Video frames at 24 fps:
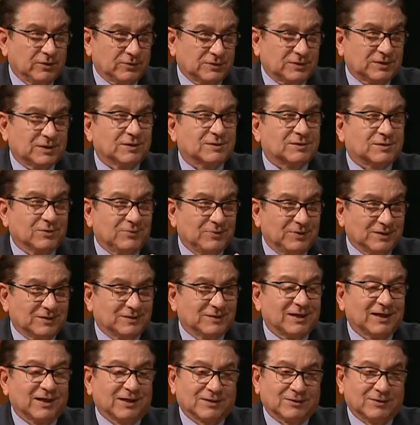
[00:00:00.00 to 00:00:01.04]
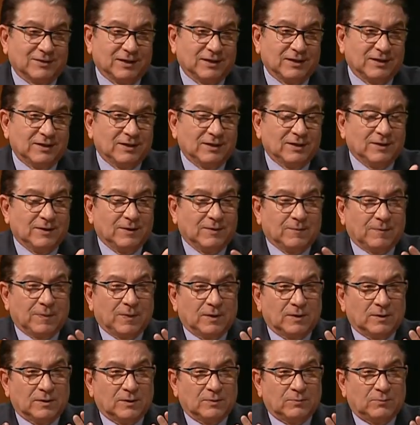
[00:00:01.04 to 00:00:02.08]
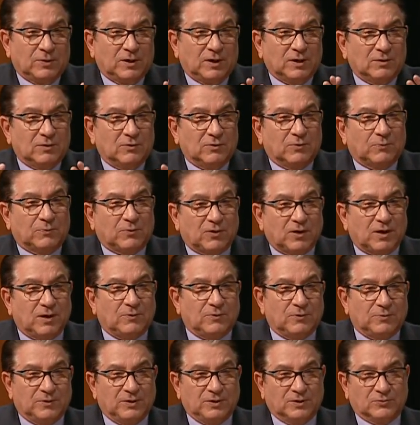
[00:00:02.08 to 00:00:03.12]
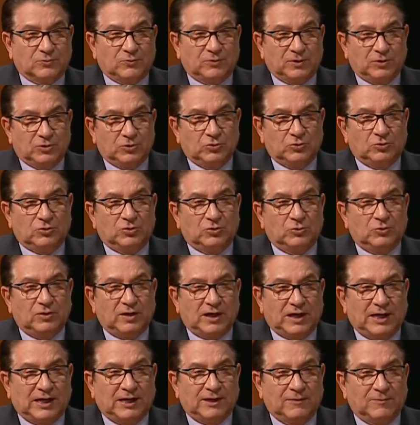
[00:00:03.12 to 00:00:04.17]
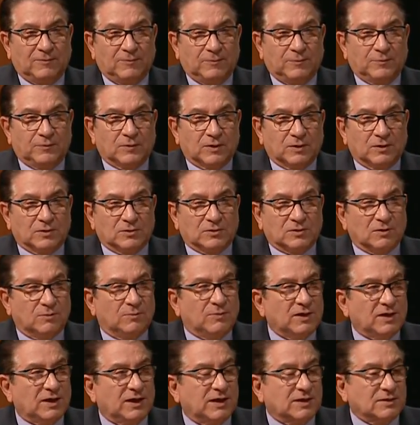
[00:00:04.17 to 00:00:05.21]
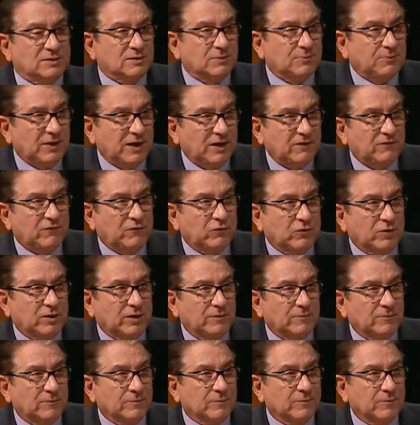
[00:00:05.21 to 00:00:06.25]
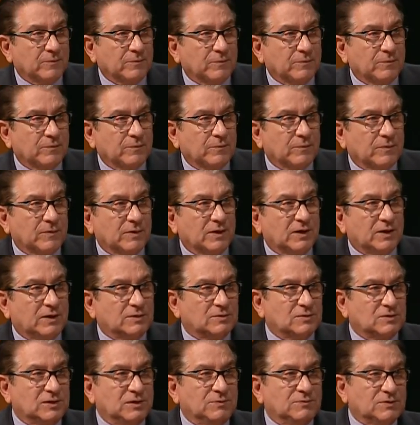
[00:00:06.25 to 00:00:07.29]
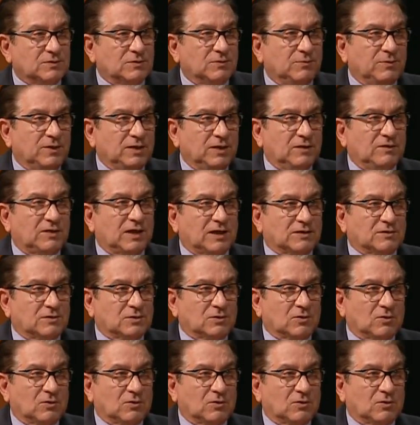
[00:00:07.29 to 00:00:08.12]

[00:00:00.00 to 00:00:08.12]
system, exactly. But the problem is when you do that, somebody has to pay for it. And it seems to me that's the